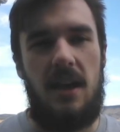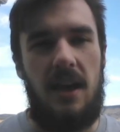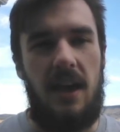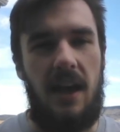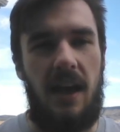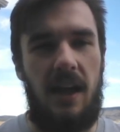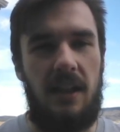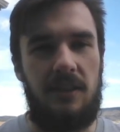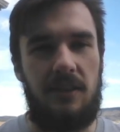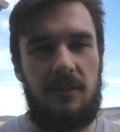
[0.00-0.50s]

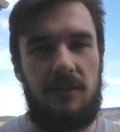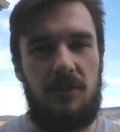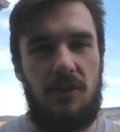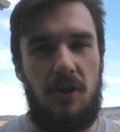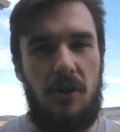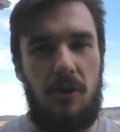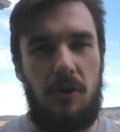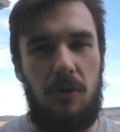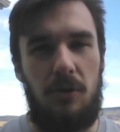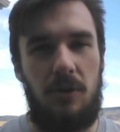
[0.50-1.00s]
And
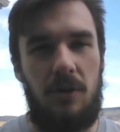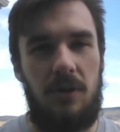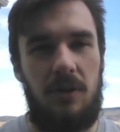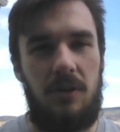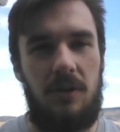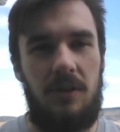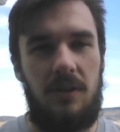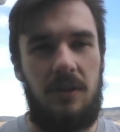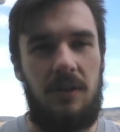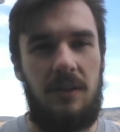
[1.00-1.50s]
so,
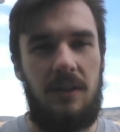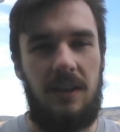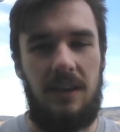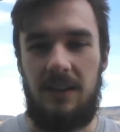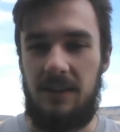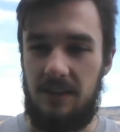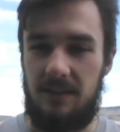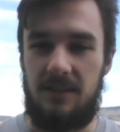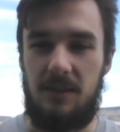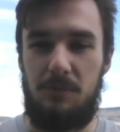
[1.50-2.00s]

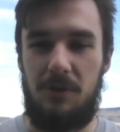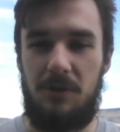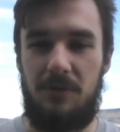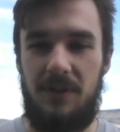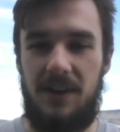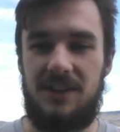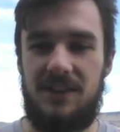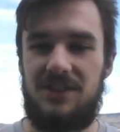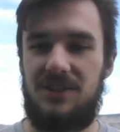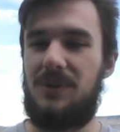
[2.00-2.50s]
in a similar
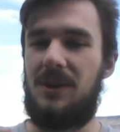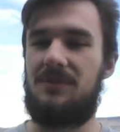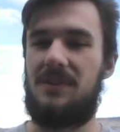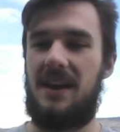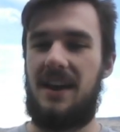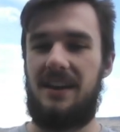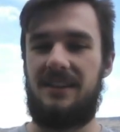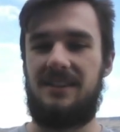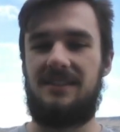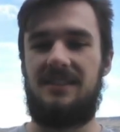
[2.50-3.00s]
fashion, we have
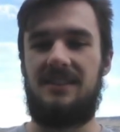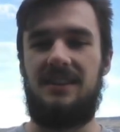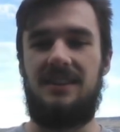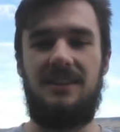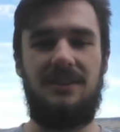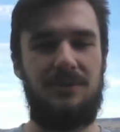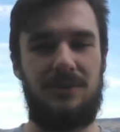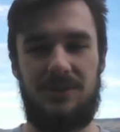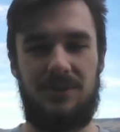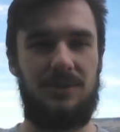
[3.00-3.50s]

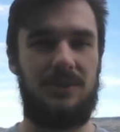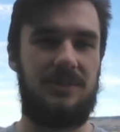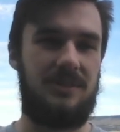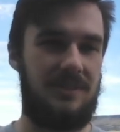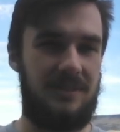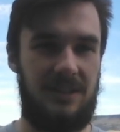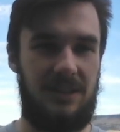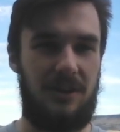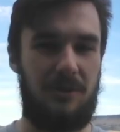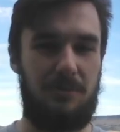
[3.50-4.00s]
SC, which
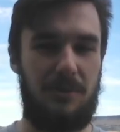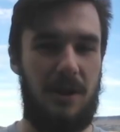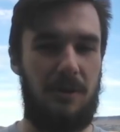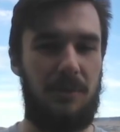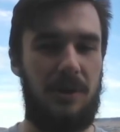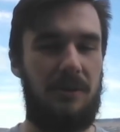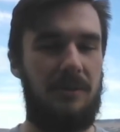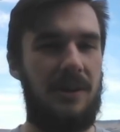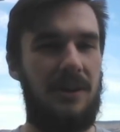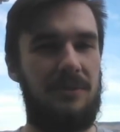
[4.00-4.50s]
was,
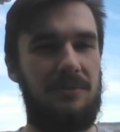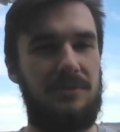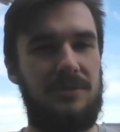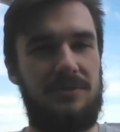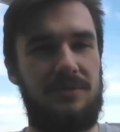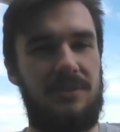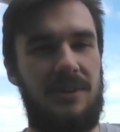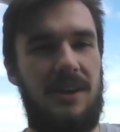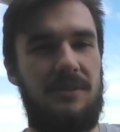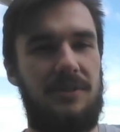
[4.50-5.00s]
probably around for
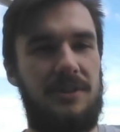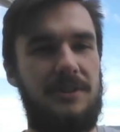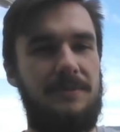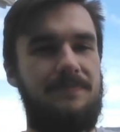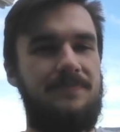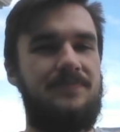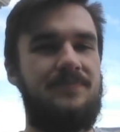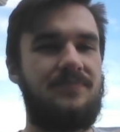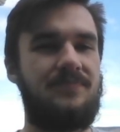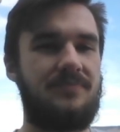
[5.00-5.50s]
forever.
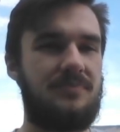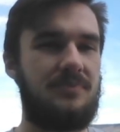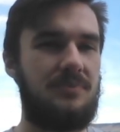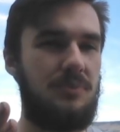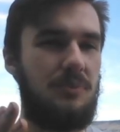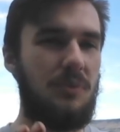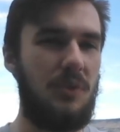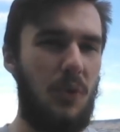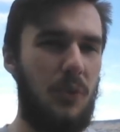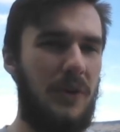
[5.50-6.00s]

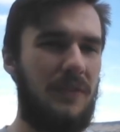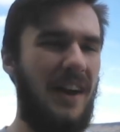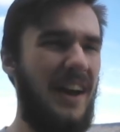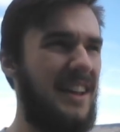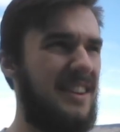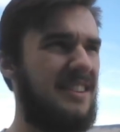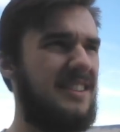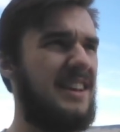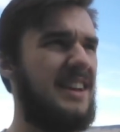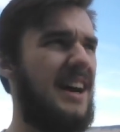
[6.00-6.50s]
We have
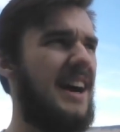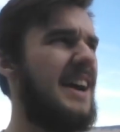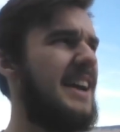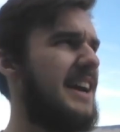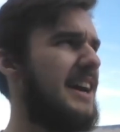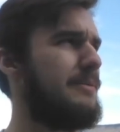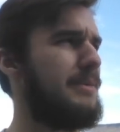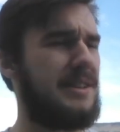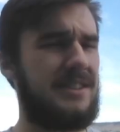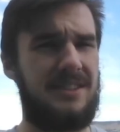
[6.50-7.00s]

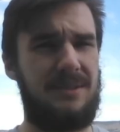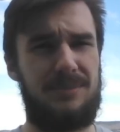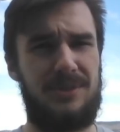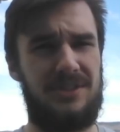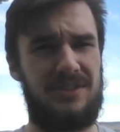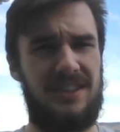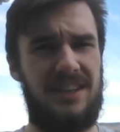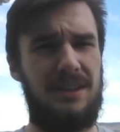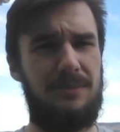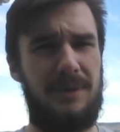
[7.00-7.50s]
SCIM, except
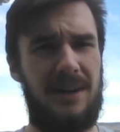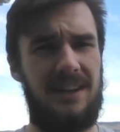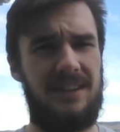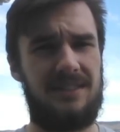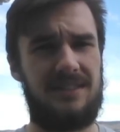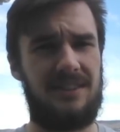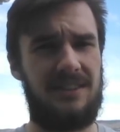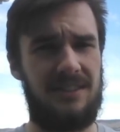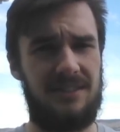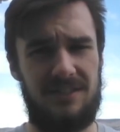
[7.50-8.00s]
those
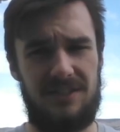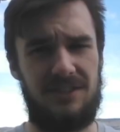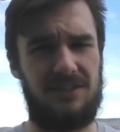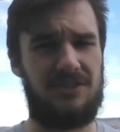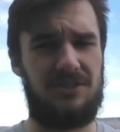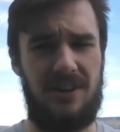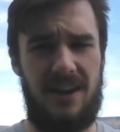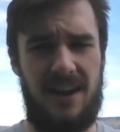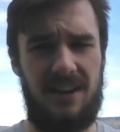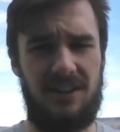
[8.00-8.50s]
keybinds are still
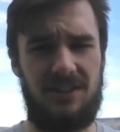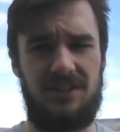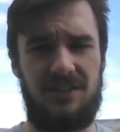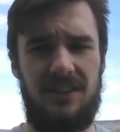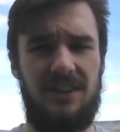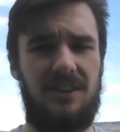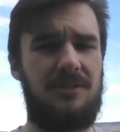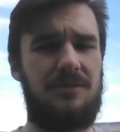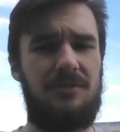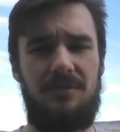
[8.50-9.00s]
trash. They
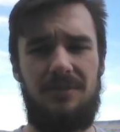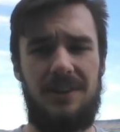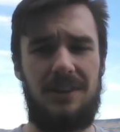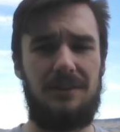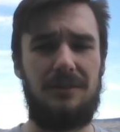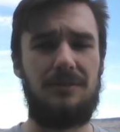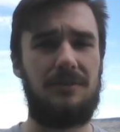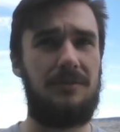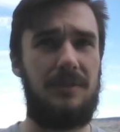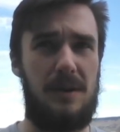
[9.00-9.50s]
don't
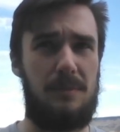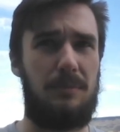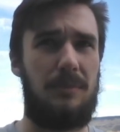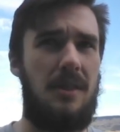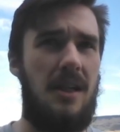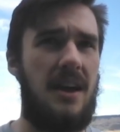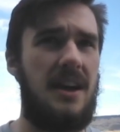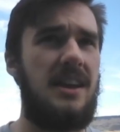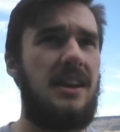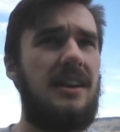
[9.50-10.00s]
feel
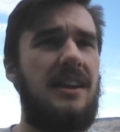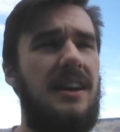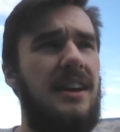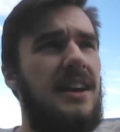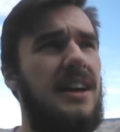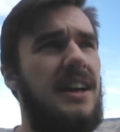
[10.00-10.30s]
Vim-like.